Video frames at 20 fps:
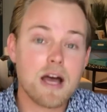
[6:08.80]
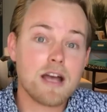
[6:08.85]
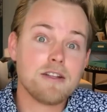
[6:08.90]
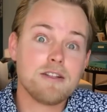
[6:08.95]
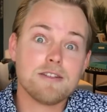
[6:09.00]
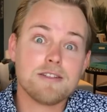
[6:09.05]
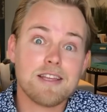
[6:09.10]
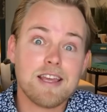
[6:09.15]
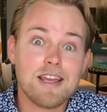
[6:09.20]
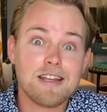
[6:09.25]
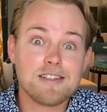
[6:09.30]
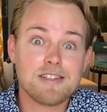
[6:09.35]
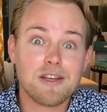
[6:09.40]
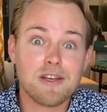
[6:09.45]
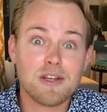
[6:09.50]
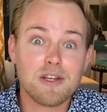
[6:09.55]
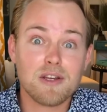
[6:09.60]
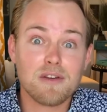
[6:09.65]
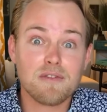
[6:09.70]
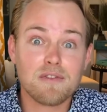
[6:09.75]
I just can't
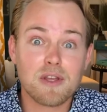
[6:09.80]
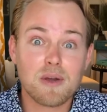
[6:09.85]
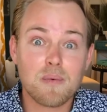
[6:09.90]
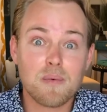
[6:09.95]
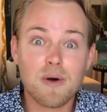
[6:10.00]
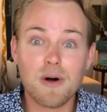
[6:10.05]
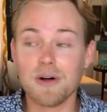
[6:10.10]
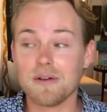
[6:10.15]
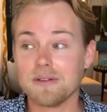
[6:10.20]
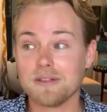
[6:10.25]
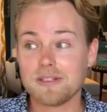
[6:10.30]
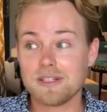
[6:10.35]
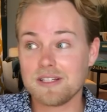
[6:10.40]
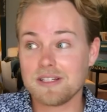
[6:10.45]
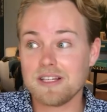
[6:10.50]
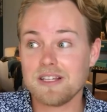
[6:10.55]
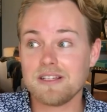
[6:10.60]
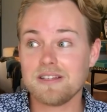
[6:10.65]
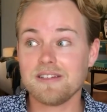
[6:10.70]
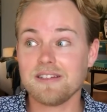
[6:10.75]
tell you if they will.
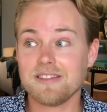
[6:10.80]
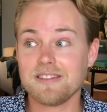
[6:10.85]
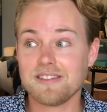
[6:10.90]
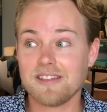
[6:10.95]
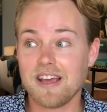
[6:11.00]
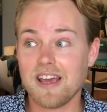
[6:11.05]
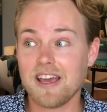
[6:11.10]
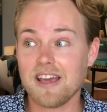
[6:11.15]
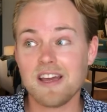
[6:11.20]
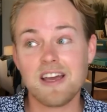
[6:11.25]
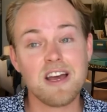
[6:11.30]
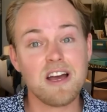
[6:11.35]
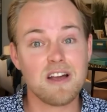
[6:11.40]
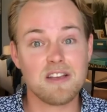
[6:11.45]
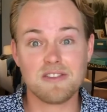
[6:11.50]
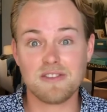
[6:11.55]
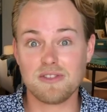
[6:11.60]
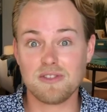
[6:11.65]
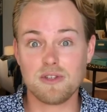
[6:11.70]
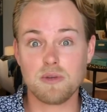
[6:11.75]
Statistics say
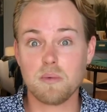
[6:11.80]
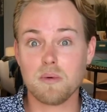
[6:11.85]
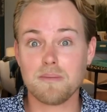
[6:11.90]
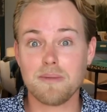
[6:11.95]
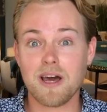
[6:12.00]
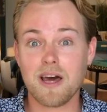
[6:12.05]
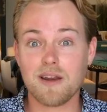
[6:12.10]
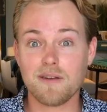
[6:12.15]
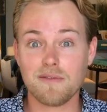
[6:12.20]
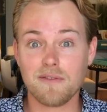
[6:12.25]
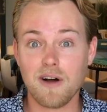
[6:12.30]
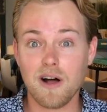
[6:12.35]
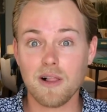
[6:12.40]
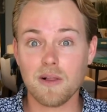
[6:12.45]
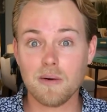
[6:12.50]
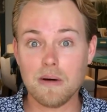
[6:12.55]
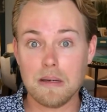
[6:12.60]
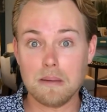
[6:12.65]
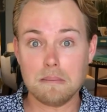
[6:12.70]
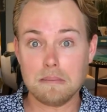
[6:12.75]
super bad at
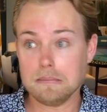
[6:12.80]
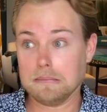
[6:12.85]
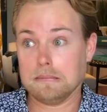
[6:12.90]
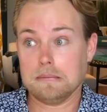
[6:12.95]
follow-up.